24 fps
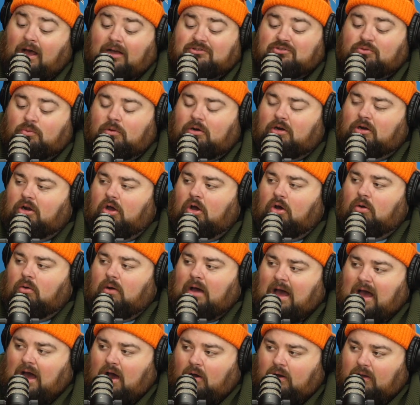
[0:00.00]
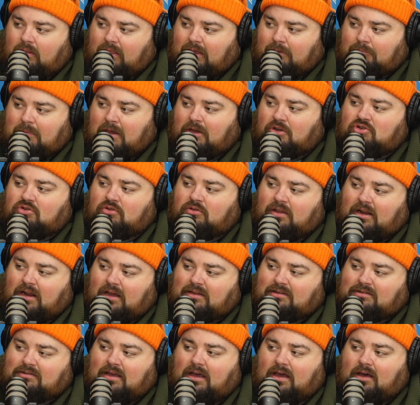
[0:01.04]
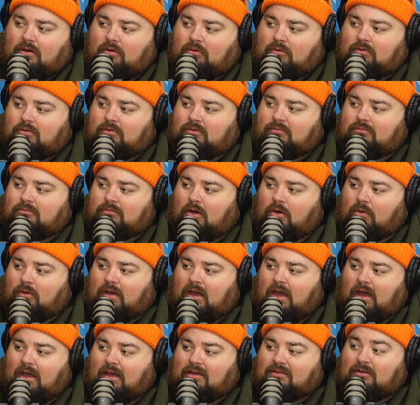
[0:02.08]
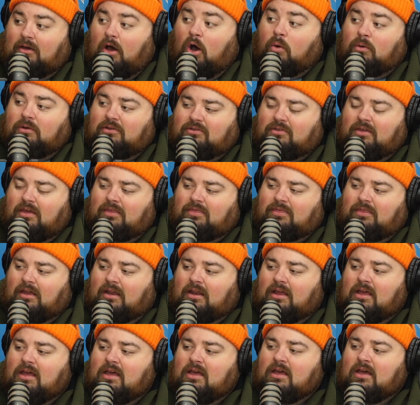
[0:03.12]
also want to know how, make sure that I sound okay, because I always think that,